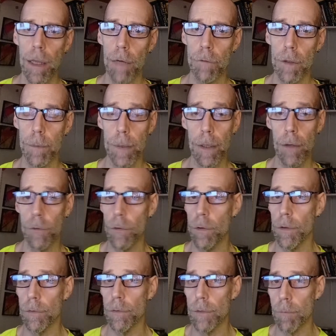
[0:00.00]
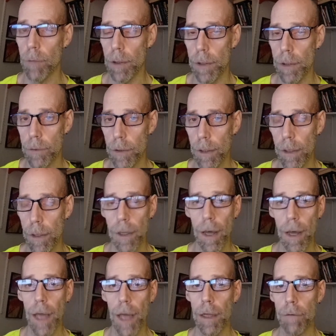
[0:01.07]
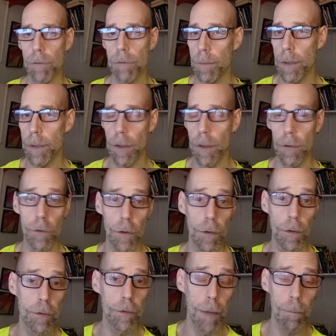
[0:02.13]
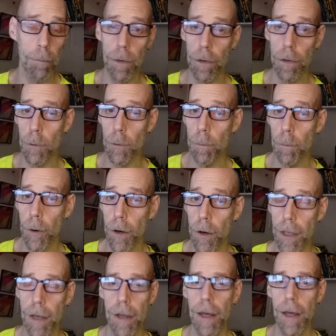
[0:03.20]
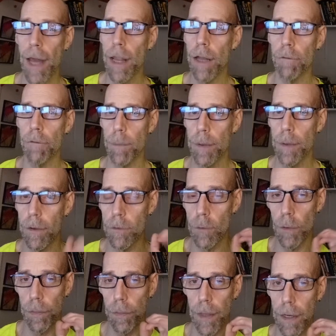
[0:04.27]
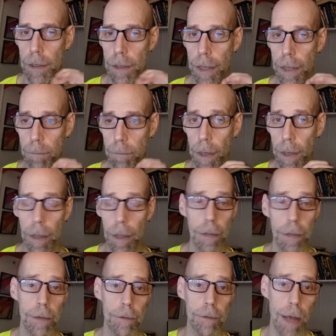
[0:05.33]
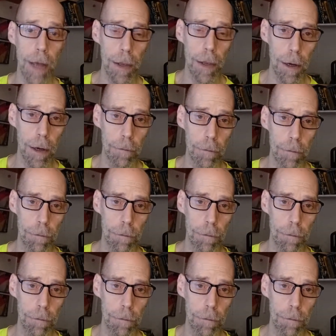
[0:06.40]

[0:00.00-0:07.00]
you because you're the same religion. I love you because you're the same political party. I love you because you think like me. That's not love.